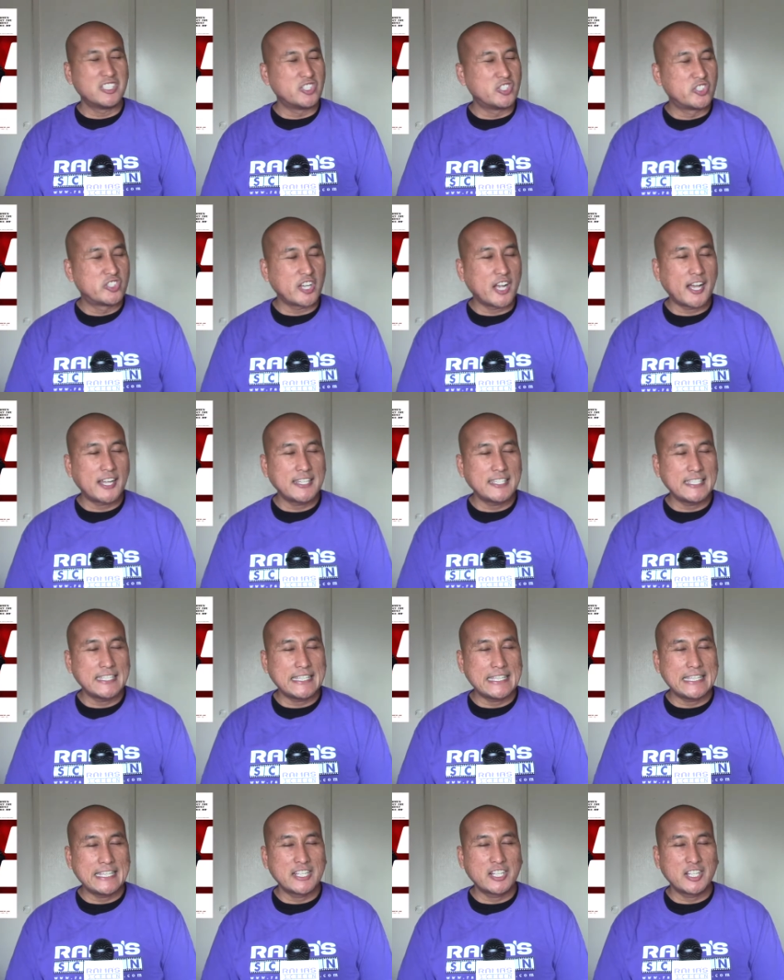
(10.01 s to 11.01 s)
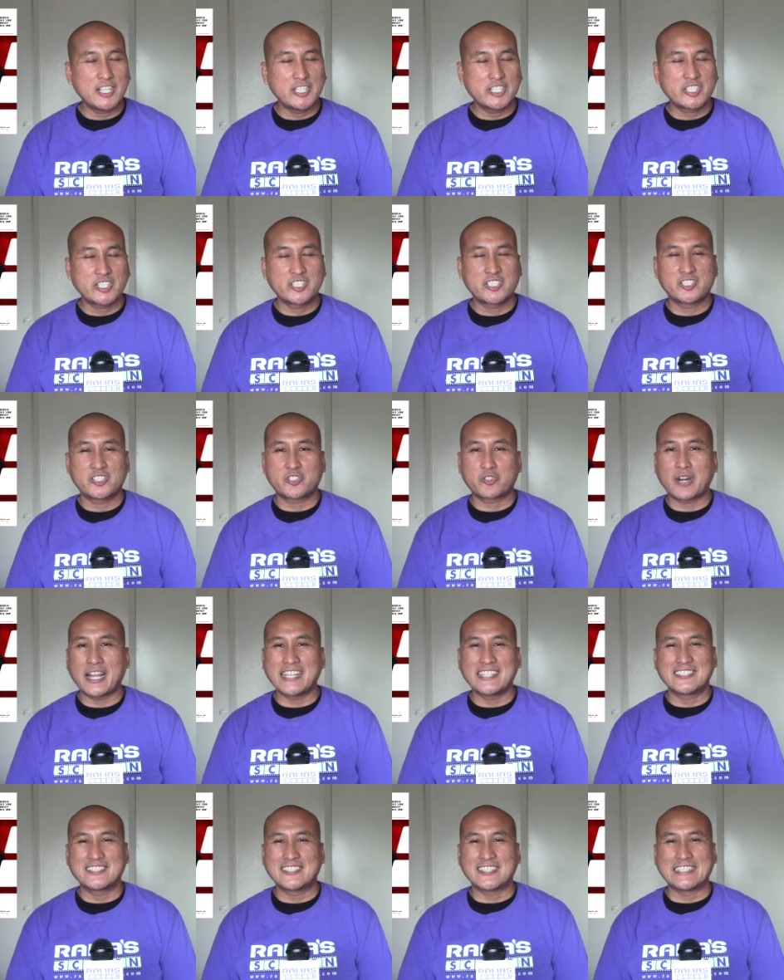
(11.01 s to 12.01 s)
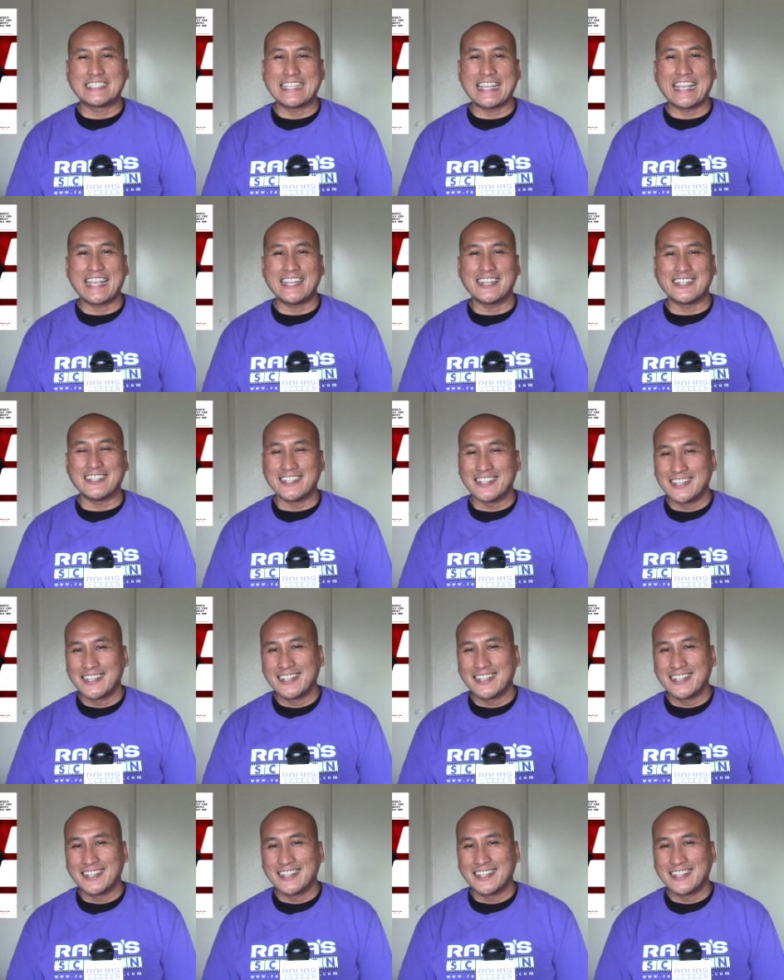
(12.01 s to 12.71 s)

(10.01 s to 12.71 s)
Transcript: Johnny English Strikes Again.